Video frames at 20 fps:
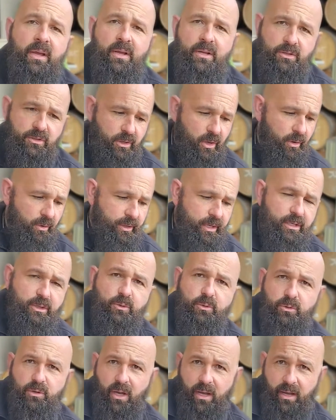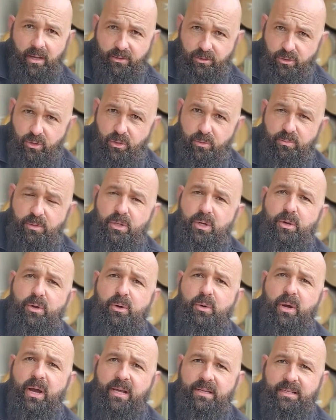So this uh, tube
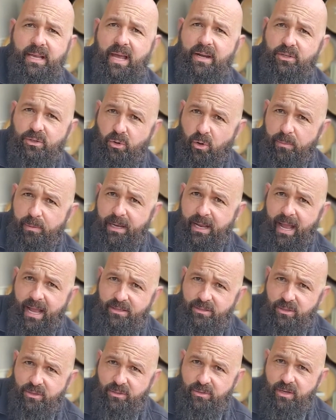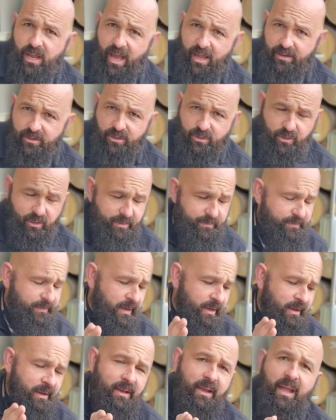two has had ascorbic acid added to it.
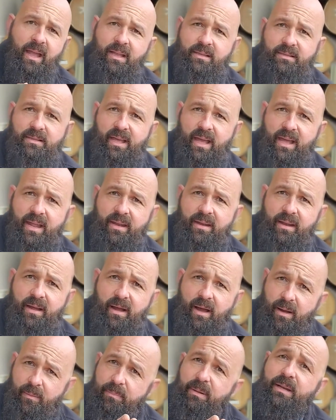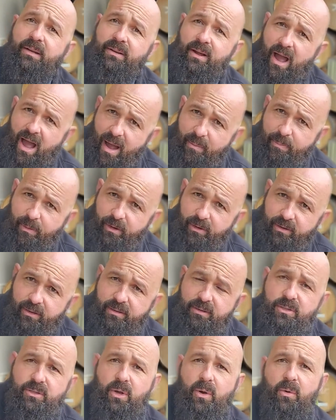It's then uh, been coppered.
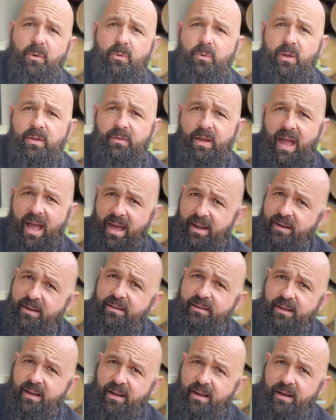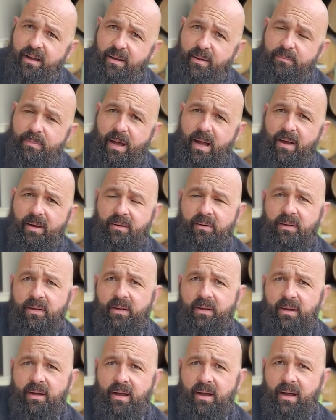So we've added uh, about
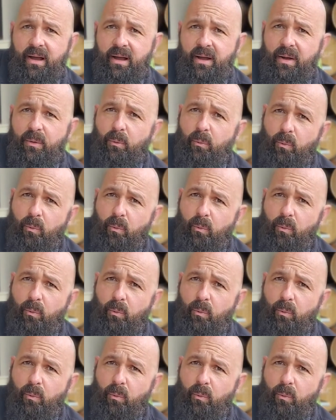uh,